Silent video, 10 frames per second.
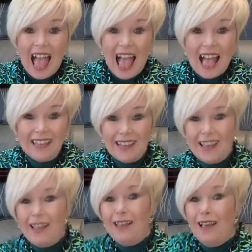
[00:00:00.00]
Hi
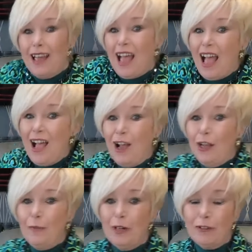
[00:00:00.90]
there,
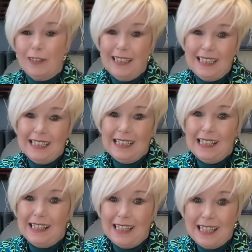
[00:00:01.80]
I'm
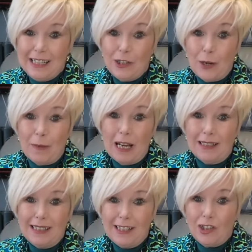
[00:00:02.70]
Christine the Gemini
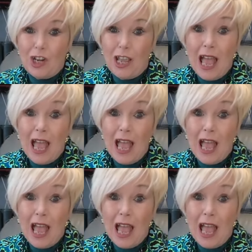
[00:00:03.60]
Stitcher,